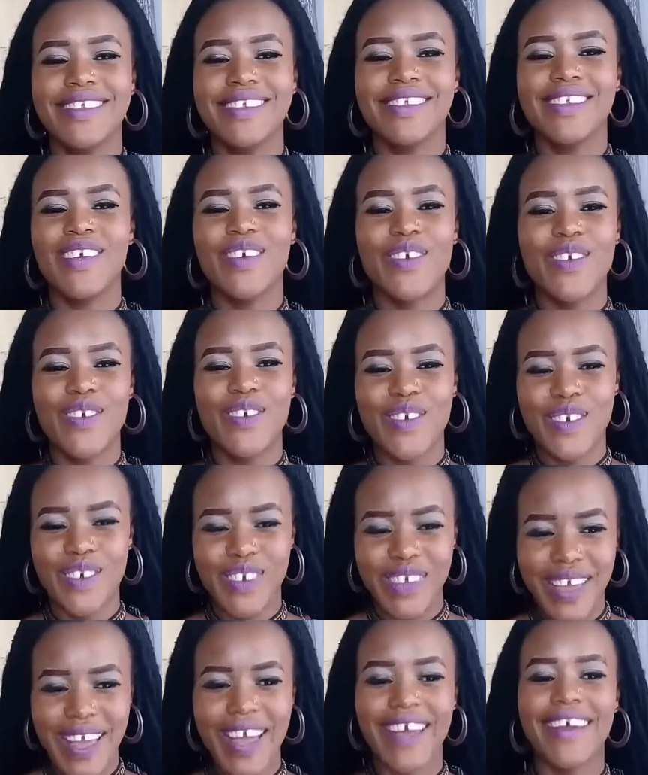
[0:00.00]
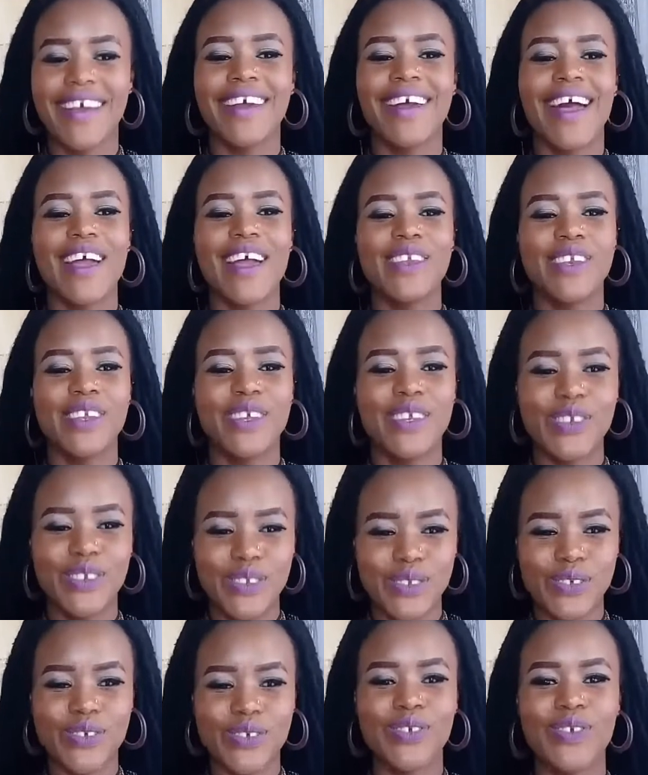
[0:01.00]
So yeah, I
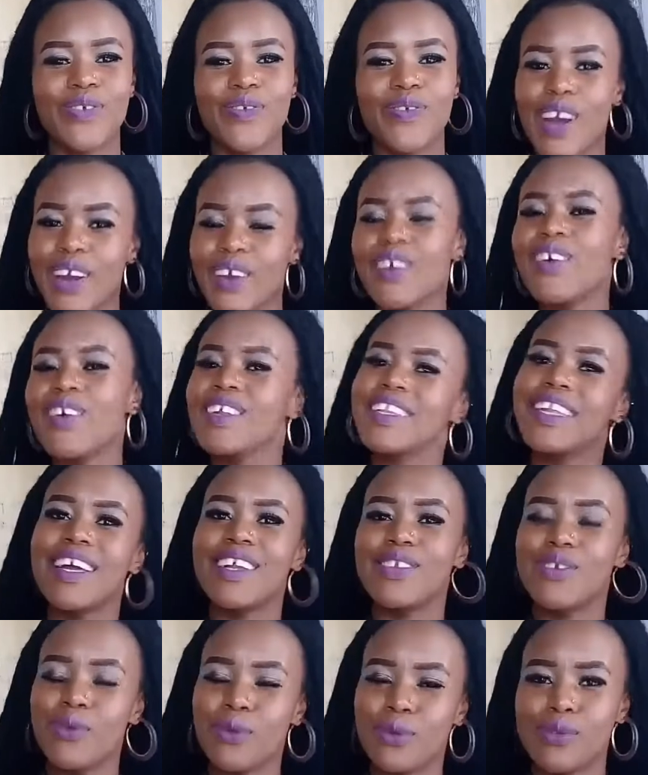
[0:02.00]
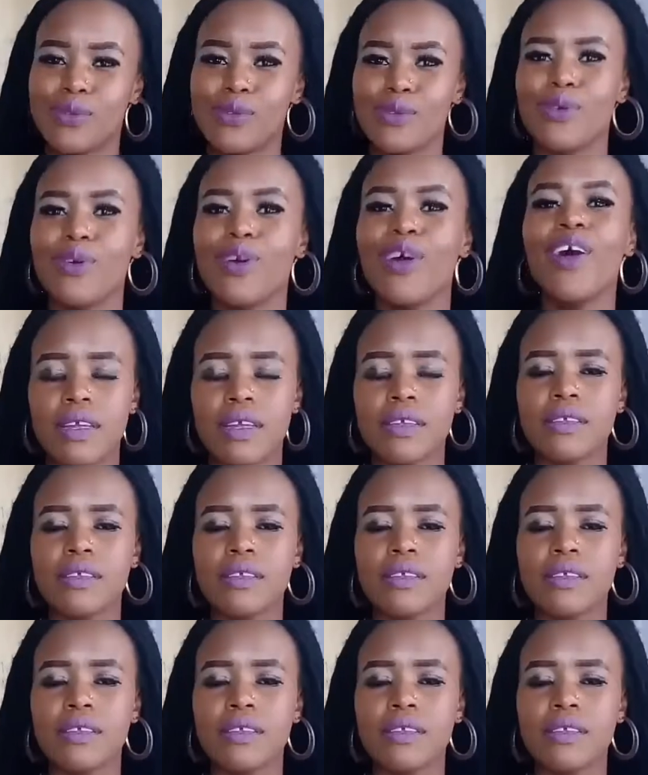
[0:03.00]
need to work on that also,